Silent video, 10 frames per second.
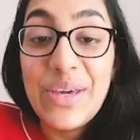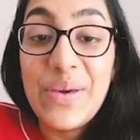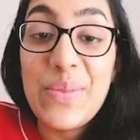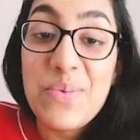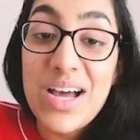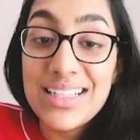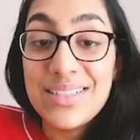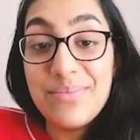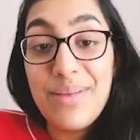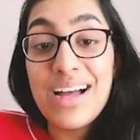Youth,
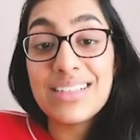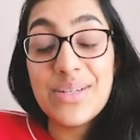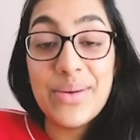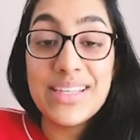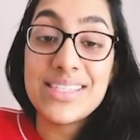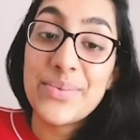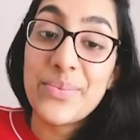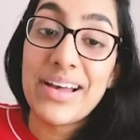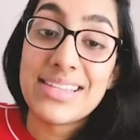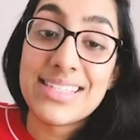welcome back to Wisdom
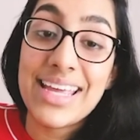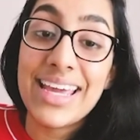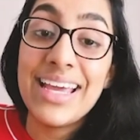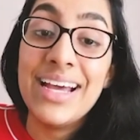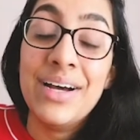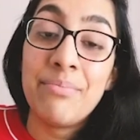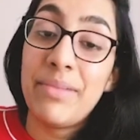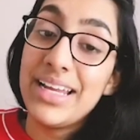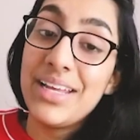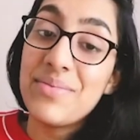Wednesday.
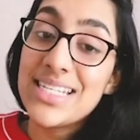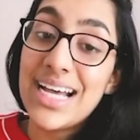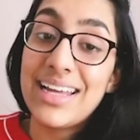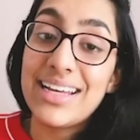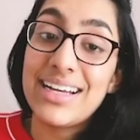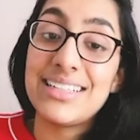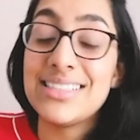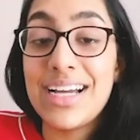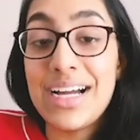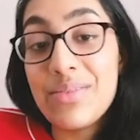My name is Hannah
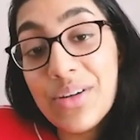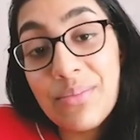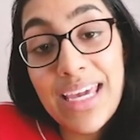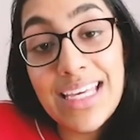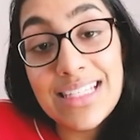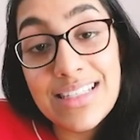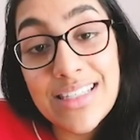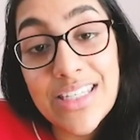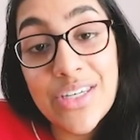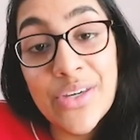and I'm from
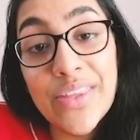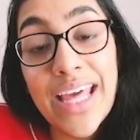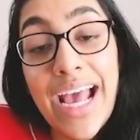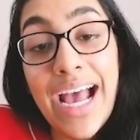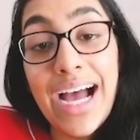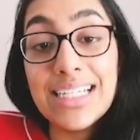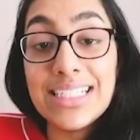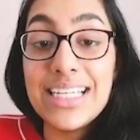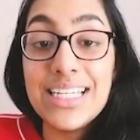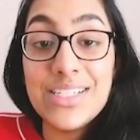KCC Youth, and
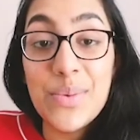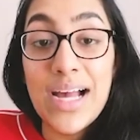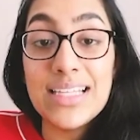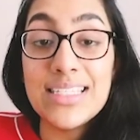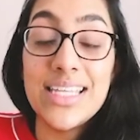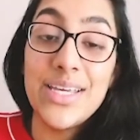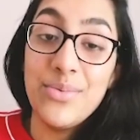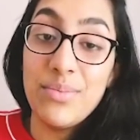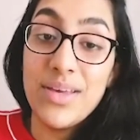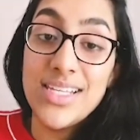each Wednesday
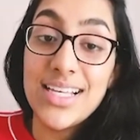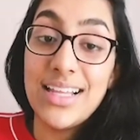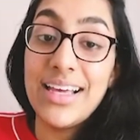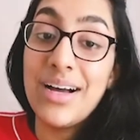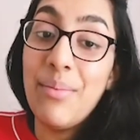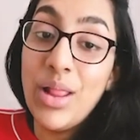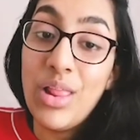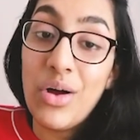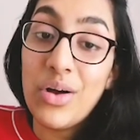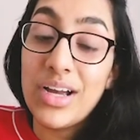we basically come
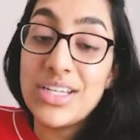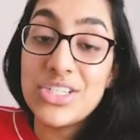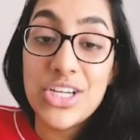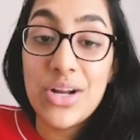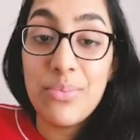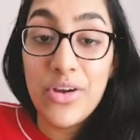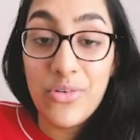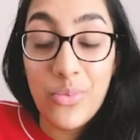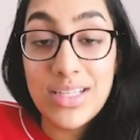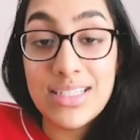along and share a bit
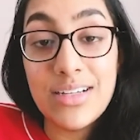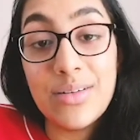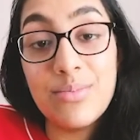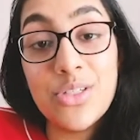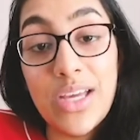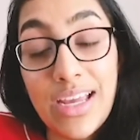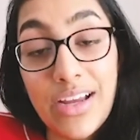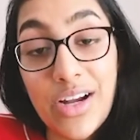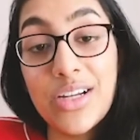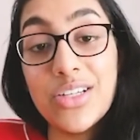of wisdom to
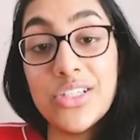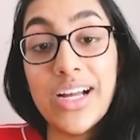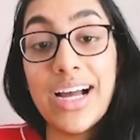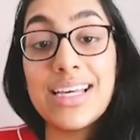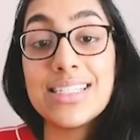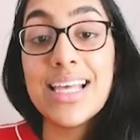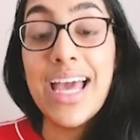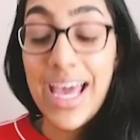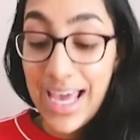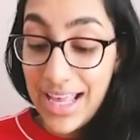encourage you guys.
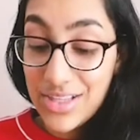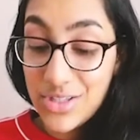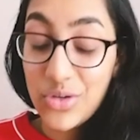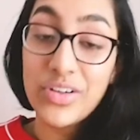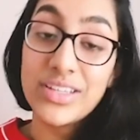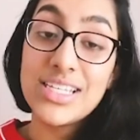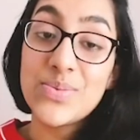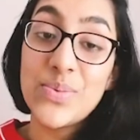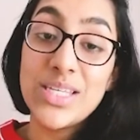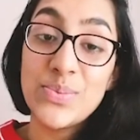And so for
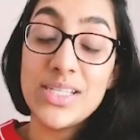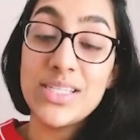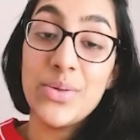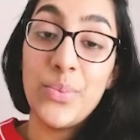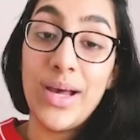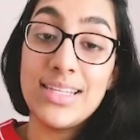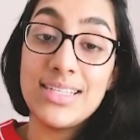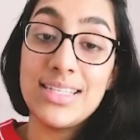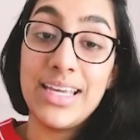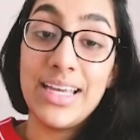this week's Wisdom
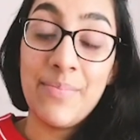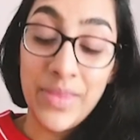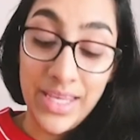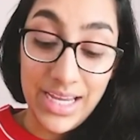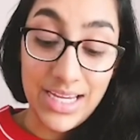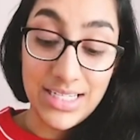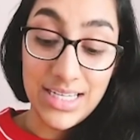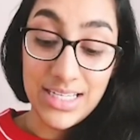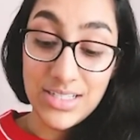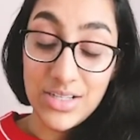Wednesday, it
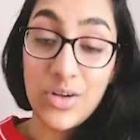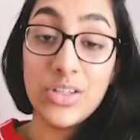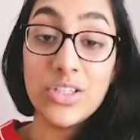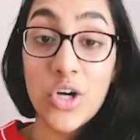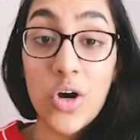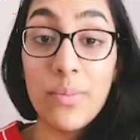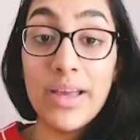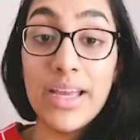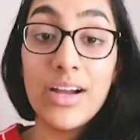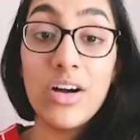is on the
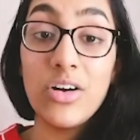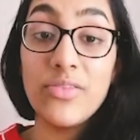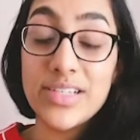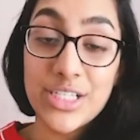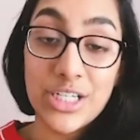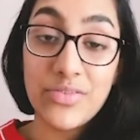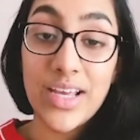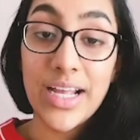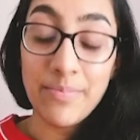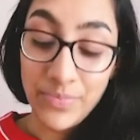topic of
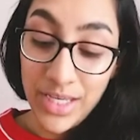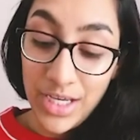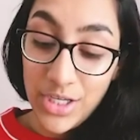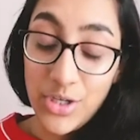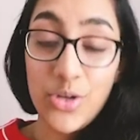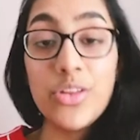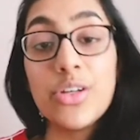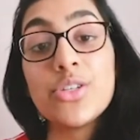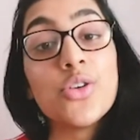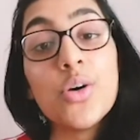serving. You know,
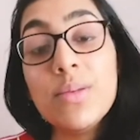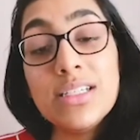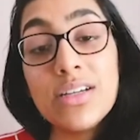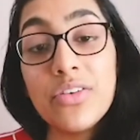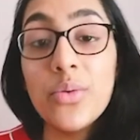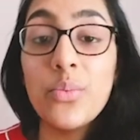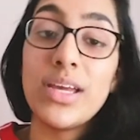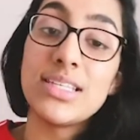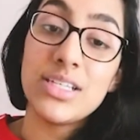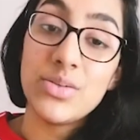there's so many different
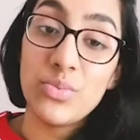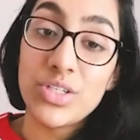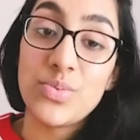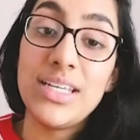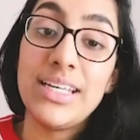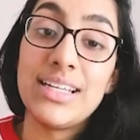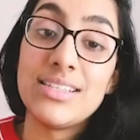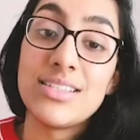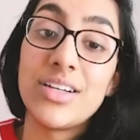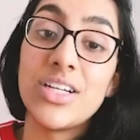ways in which we can
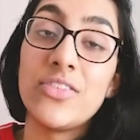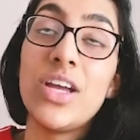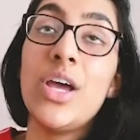serve.